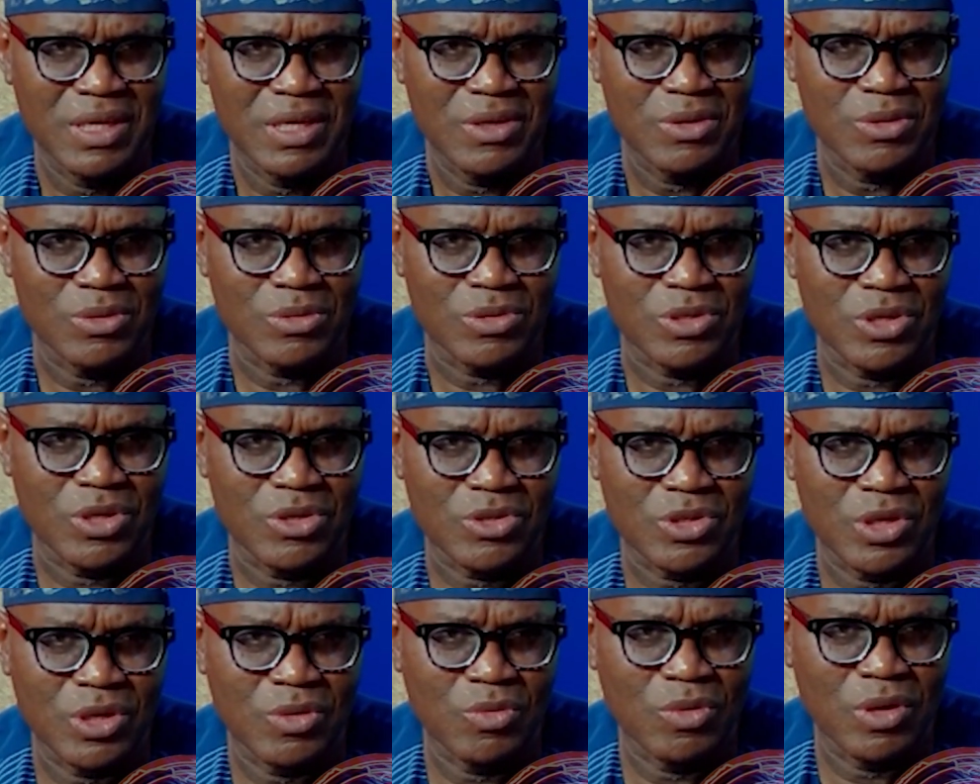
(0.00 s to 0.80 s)
You see
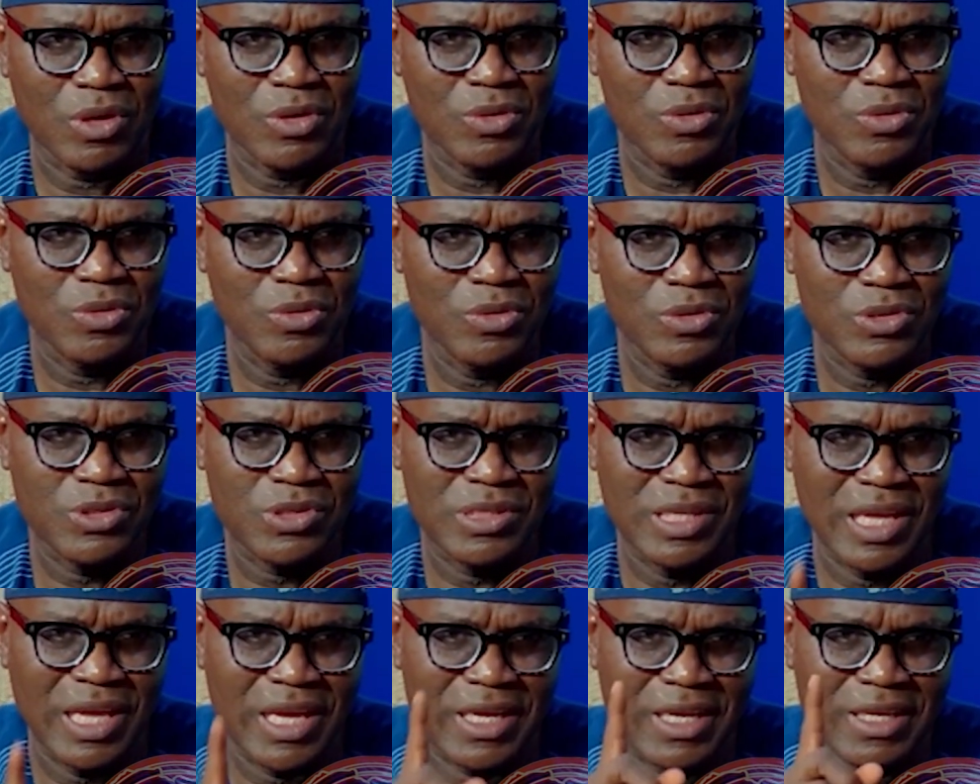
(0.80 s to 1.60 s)
someone whose
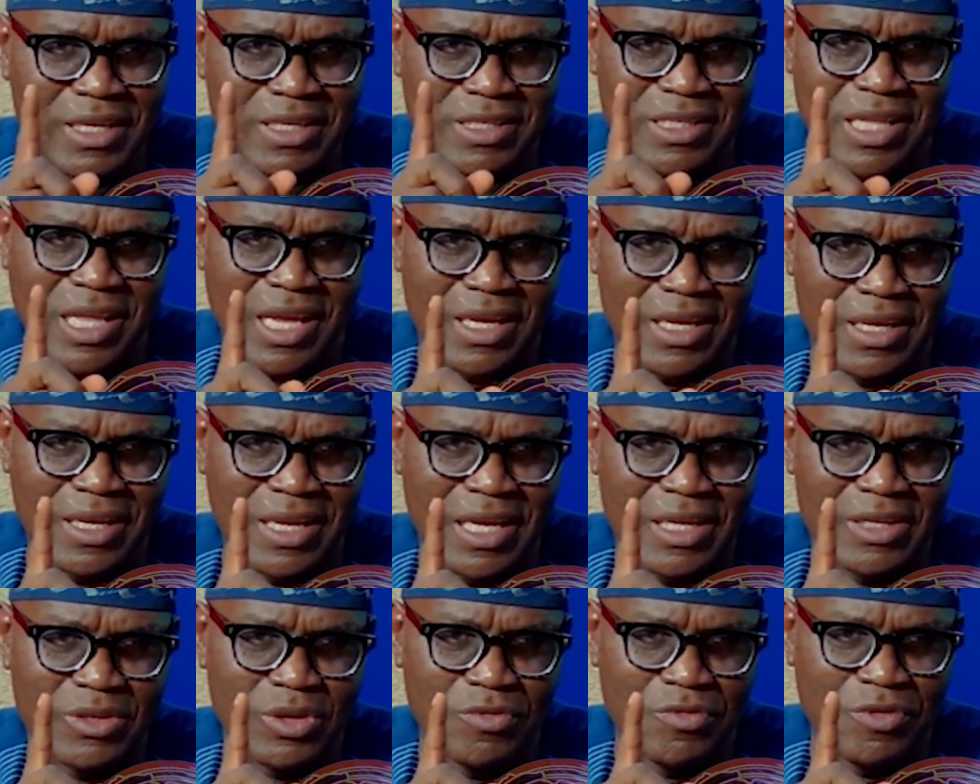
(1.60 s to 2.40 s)
neck is like
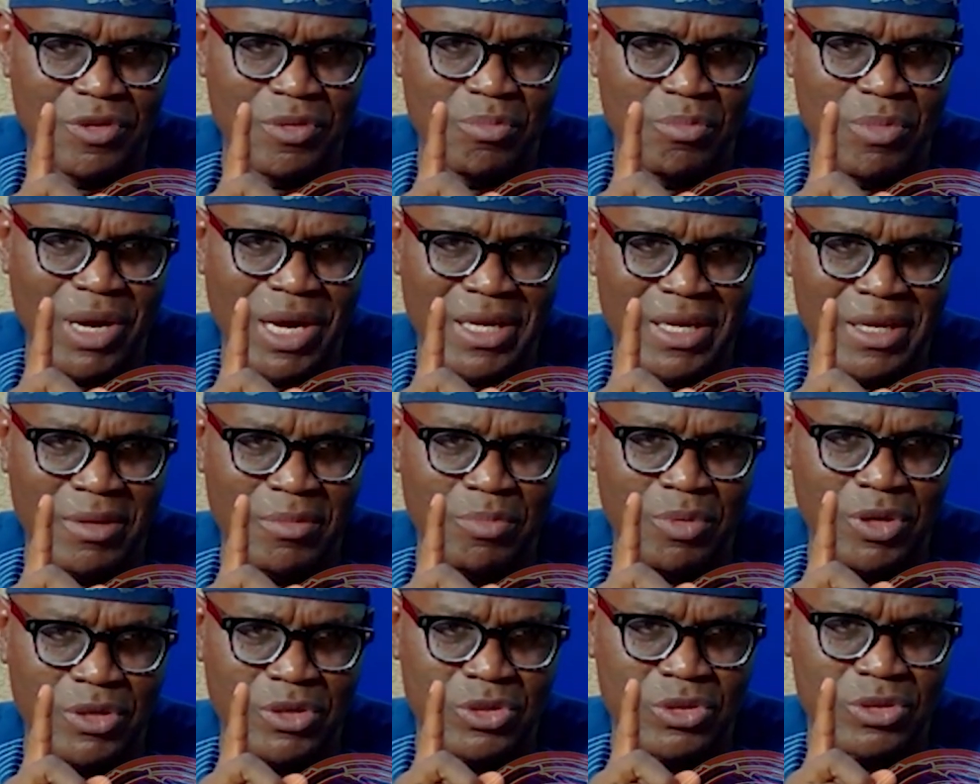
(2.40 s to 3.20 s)
that of a Maggi
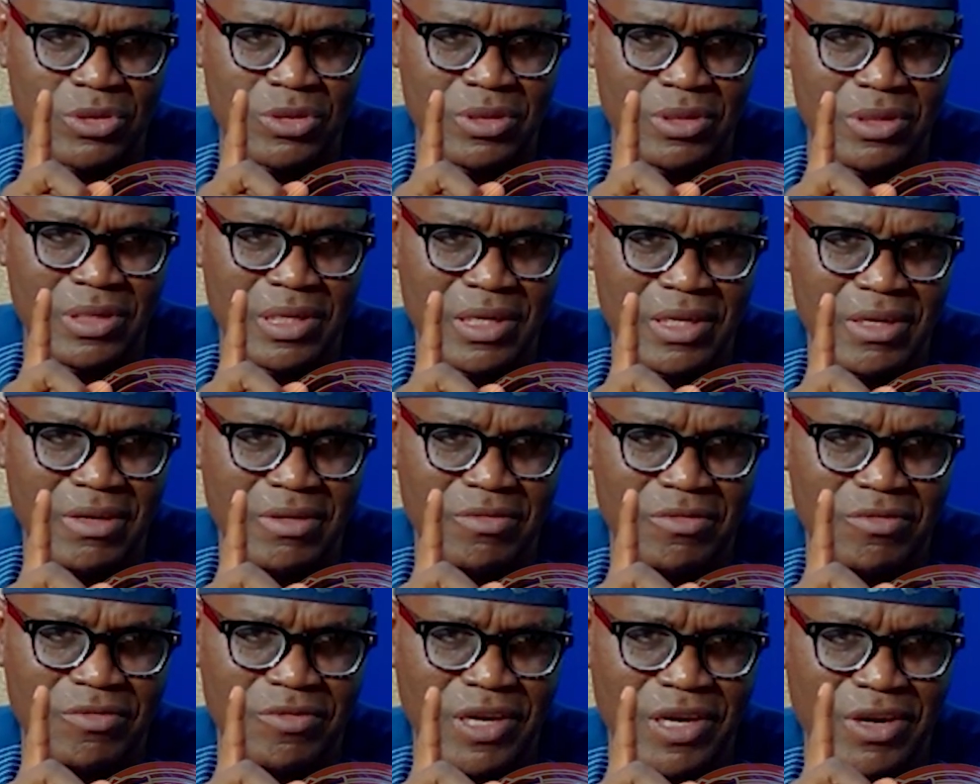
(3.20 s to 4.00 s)
bottle,
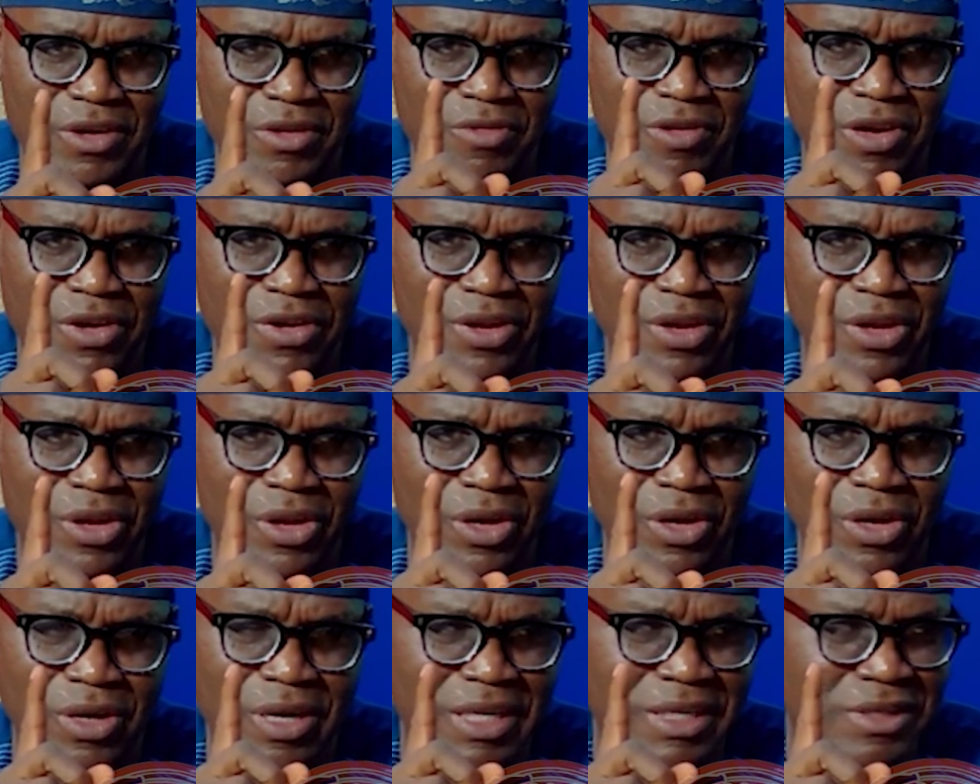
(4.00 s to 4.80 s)
very, very
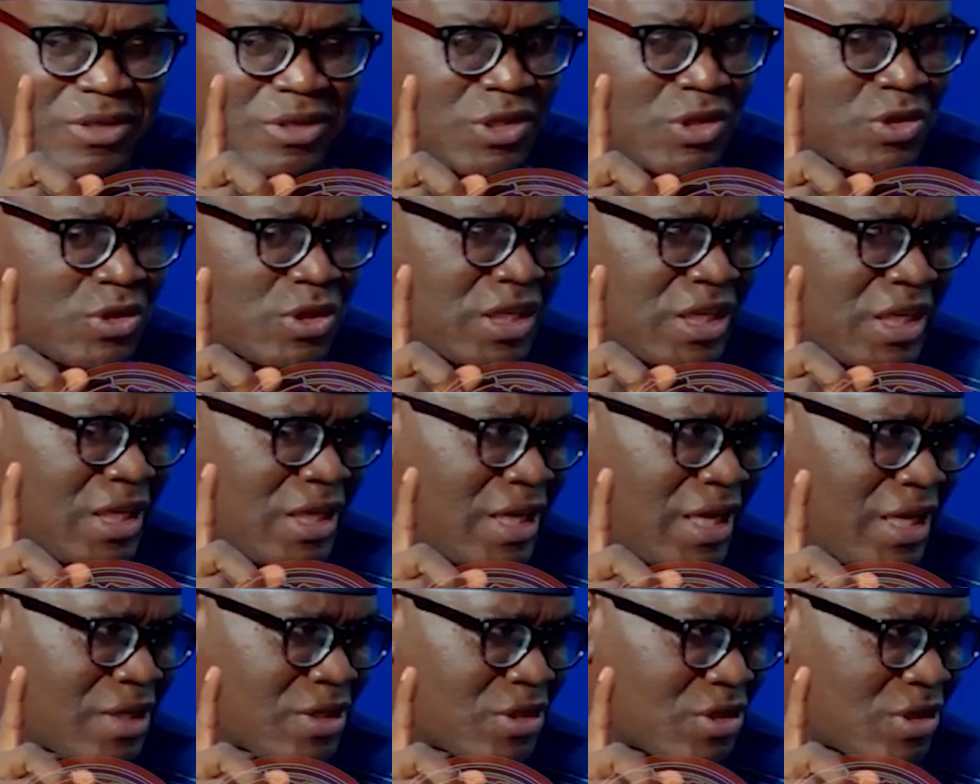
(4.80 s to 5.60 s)
long and
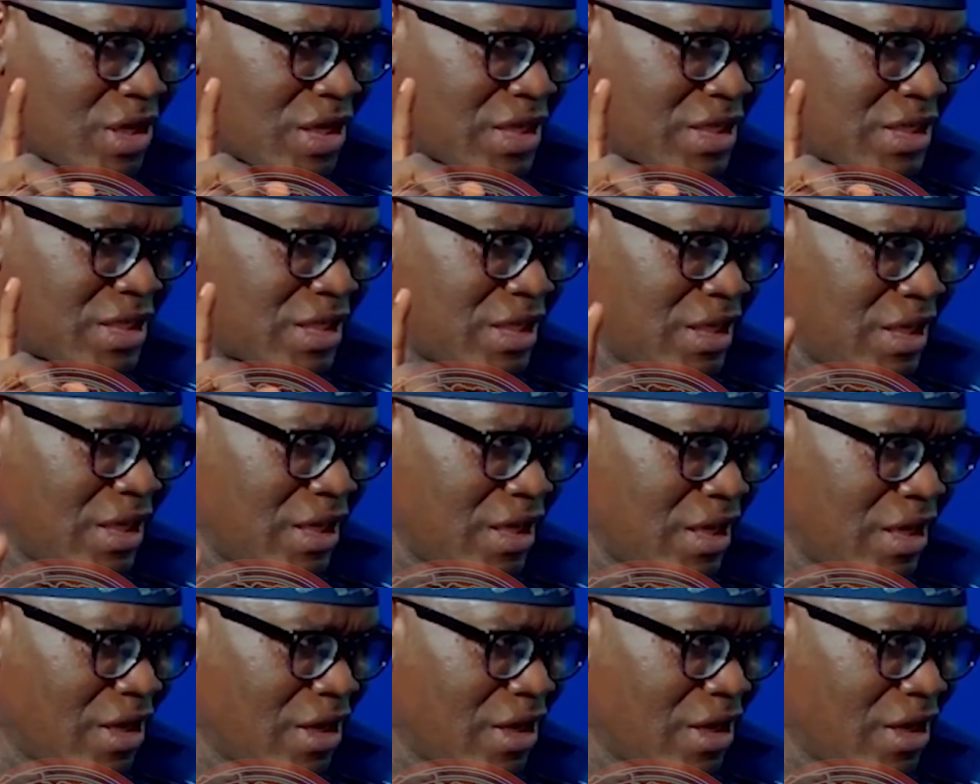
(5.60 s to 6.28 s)
thin and stretchy,